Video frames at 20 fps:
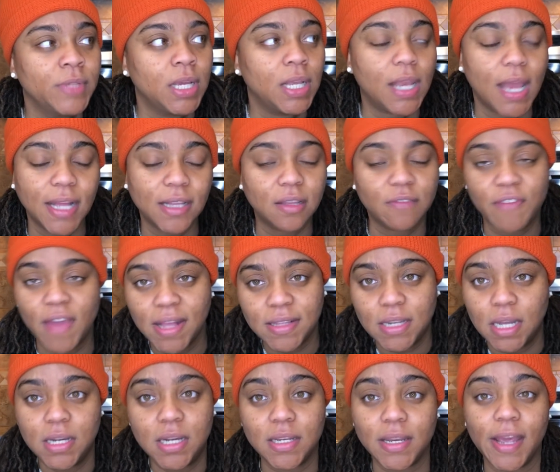Like, the fact
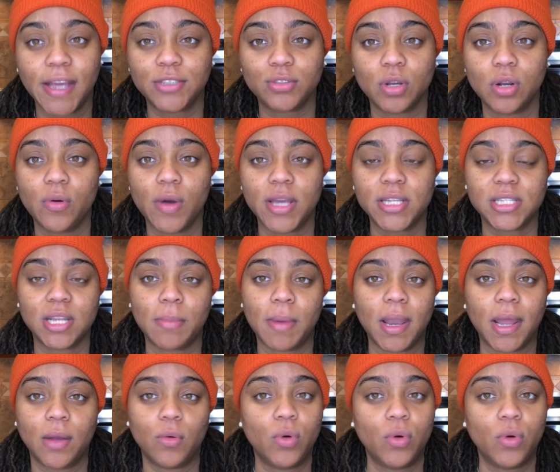that I couldn't answer a question about, like,